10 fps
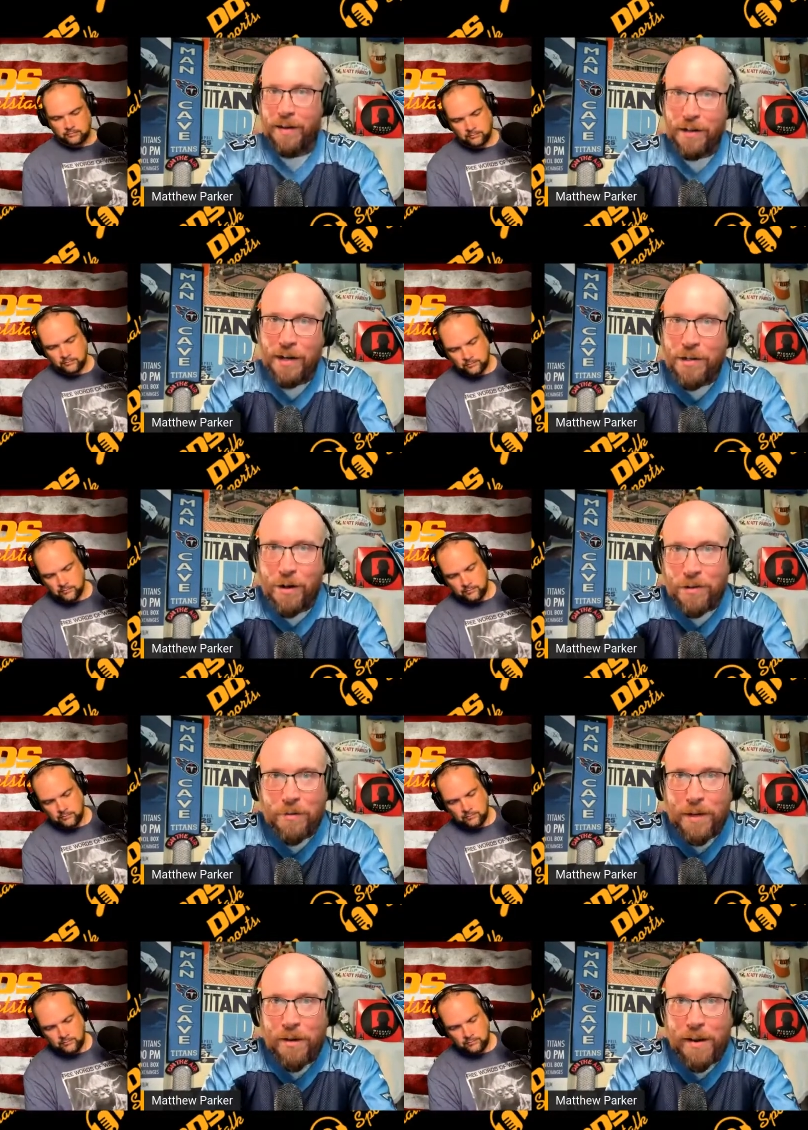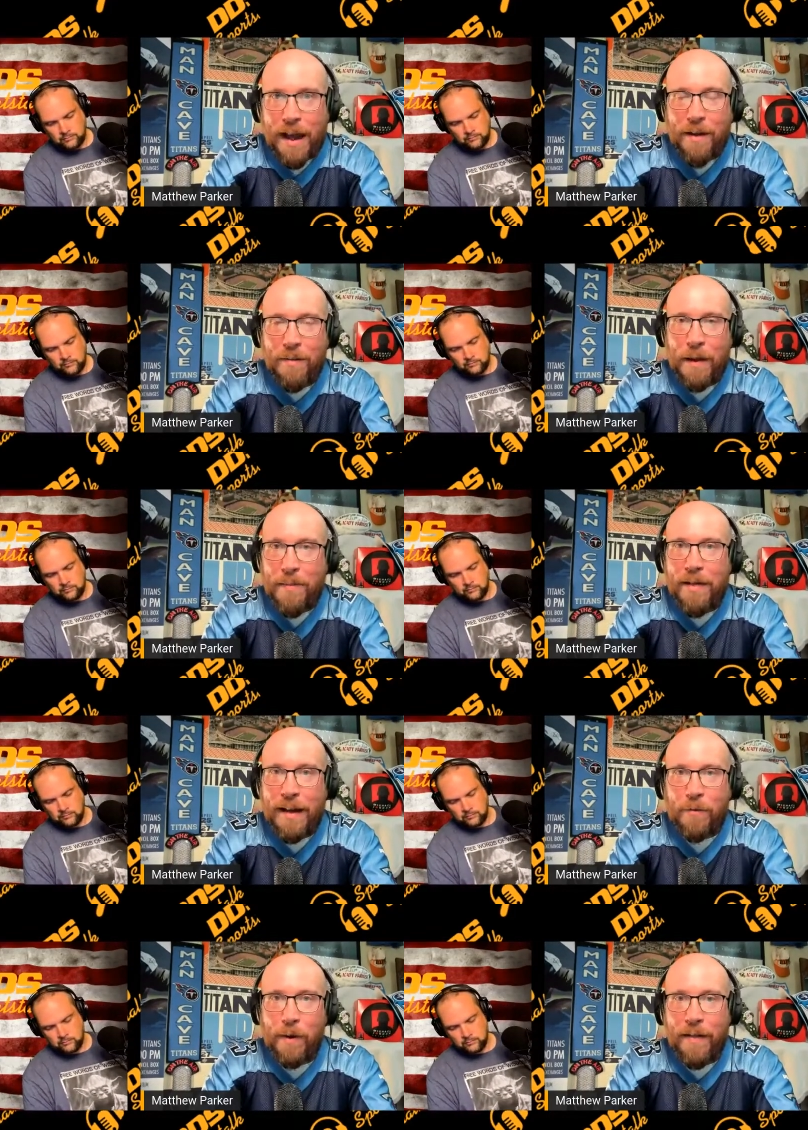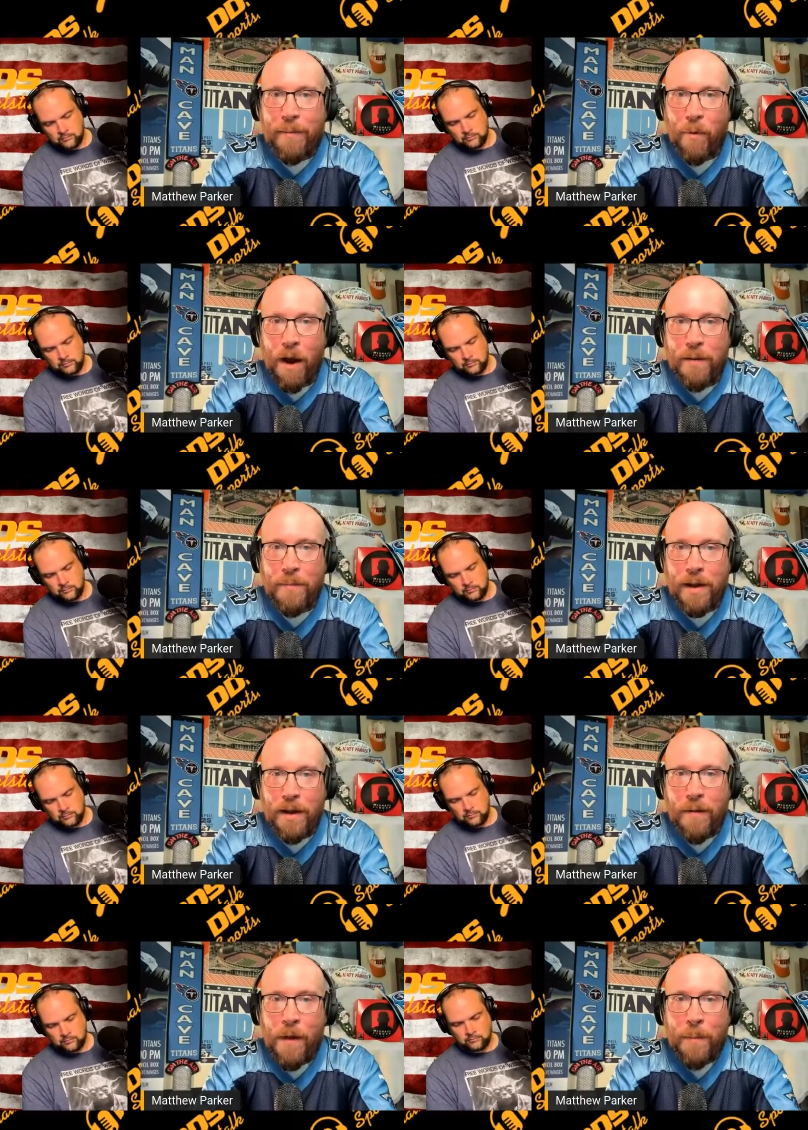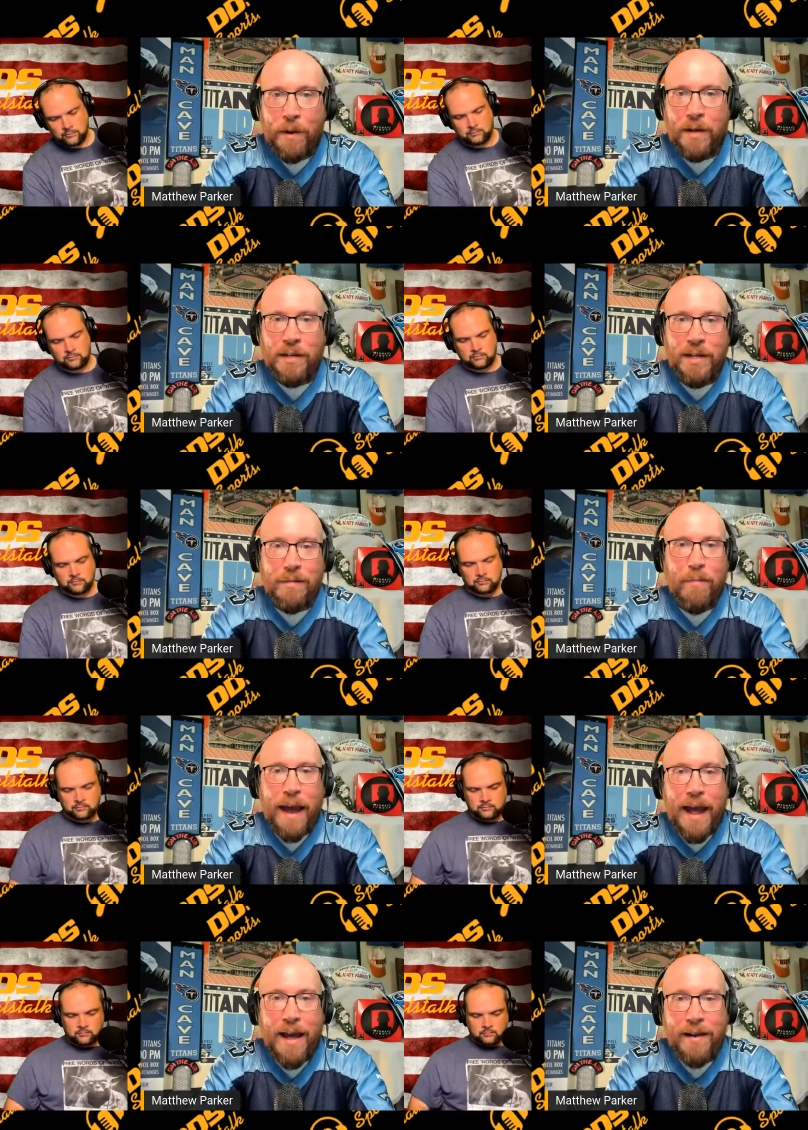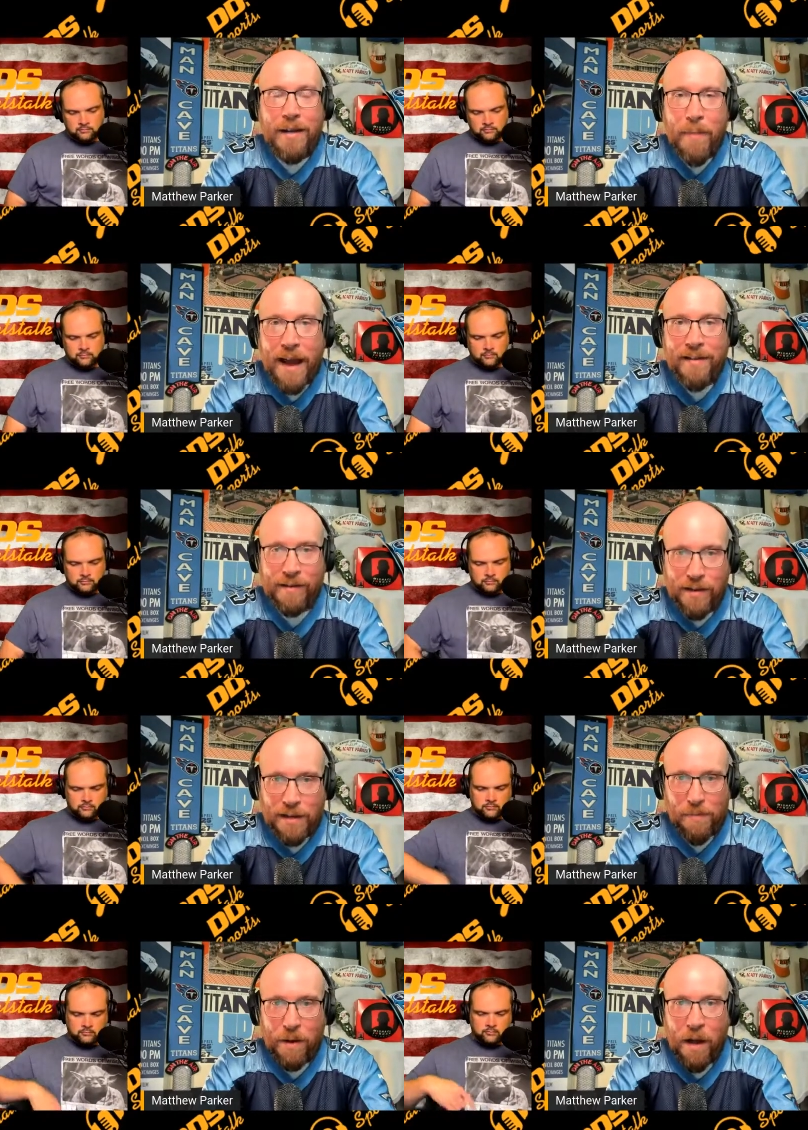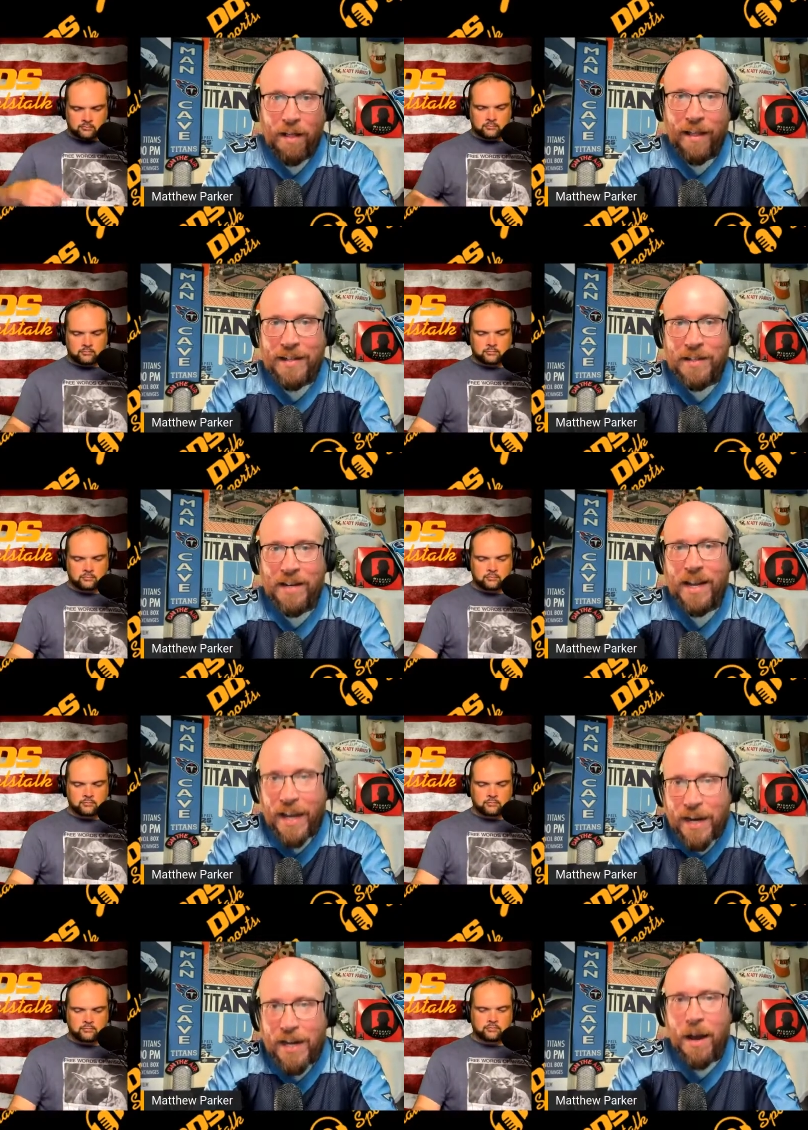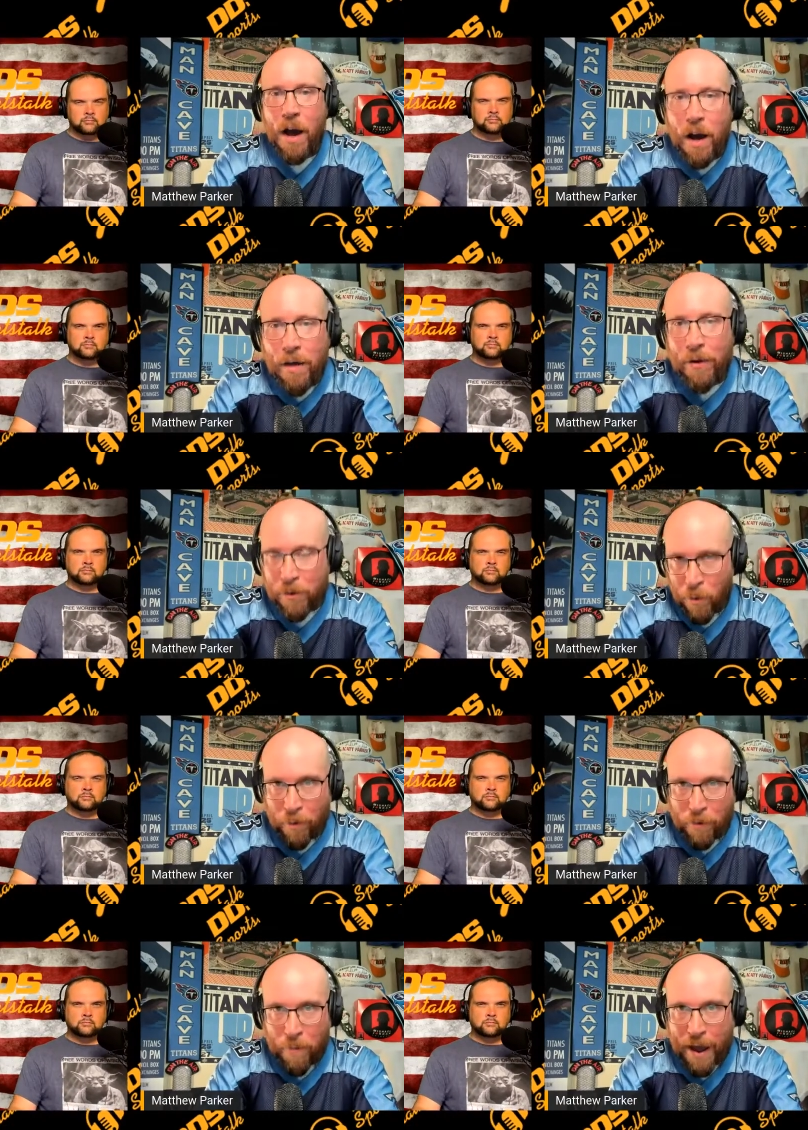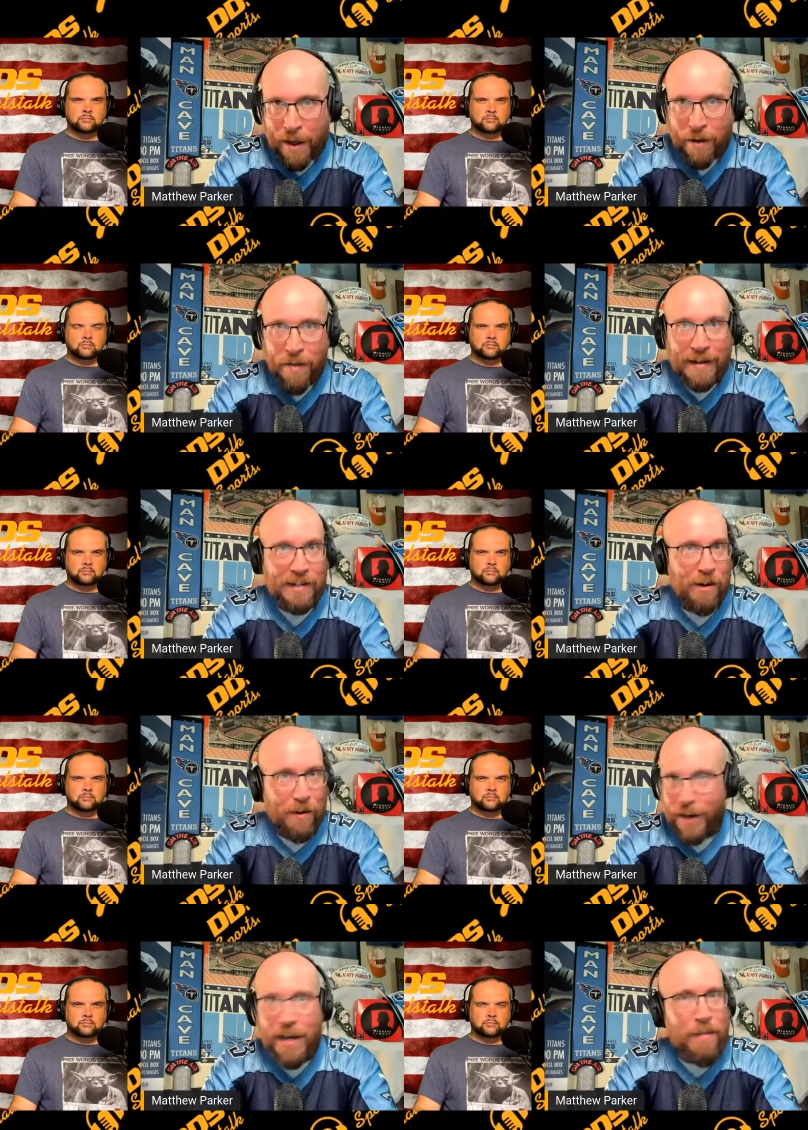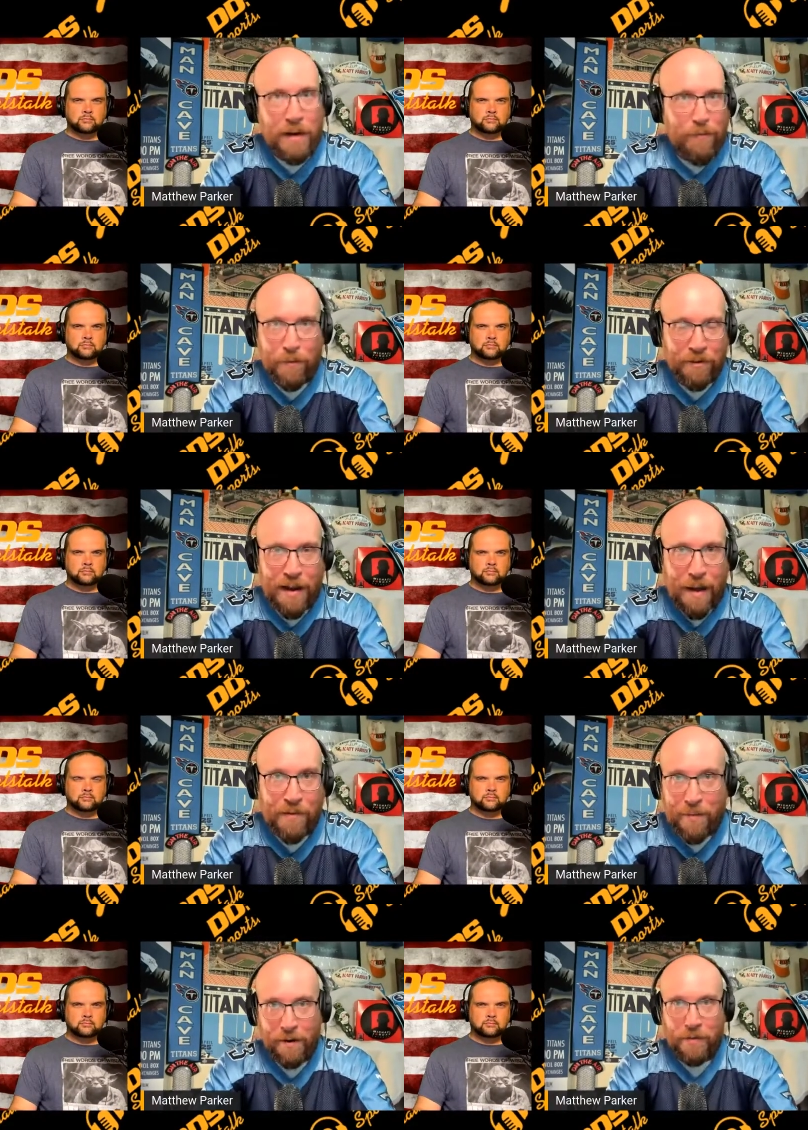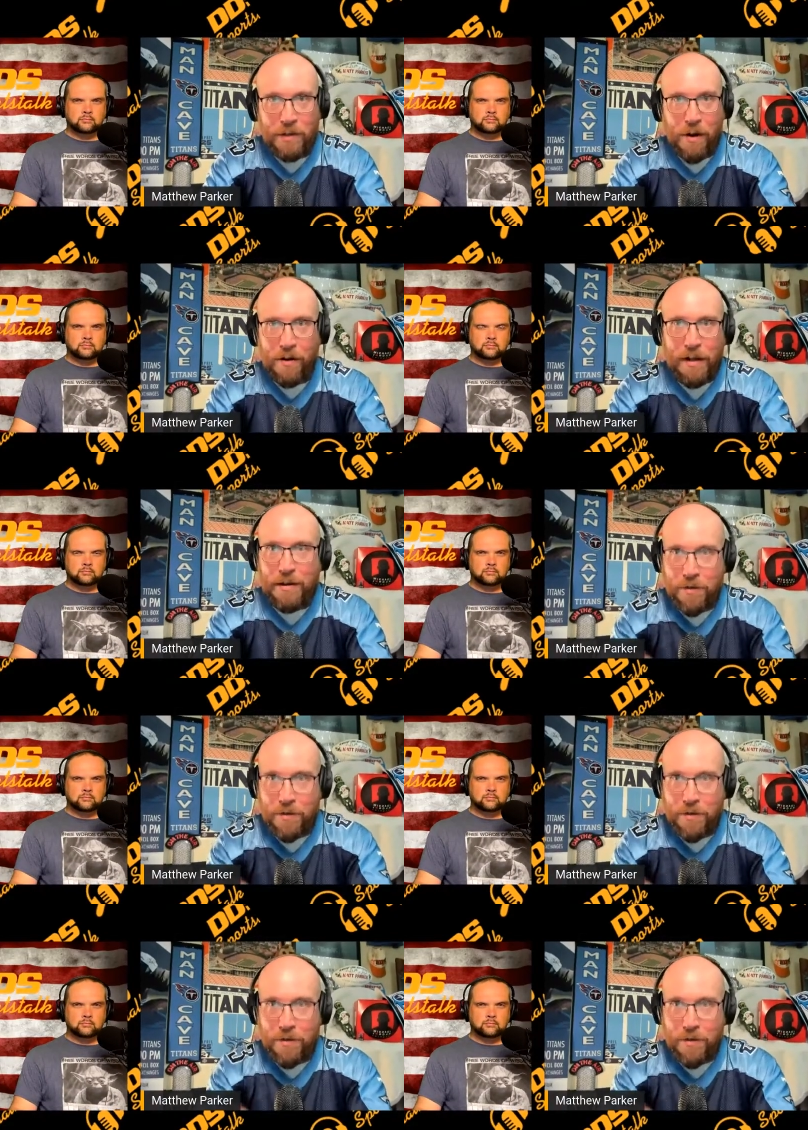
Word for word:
Speaker 1: DJ Chark should be good at, and maybe that's why they brought him in, because he passed deep less than any other quarterback that saw any meaningful snaps. I'm not even just talking that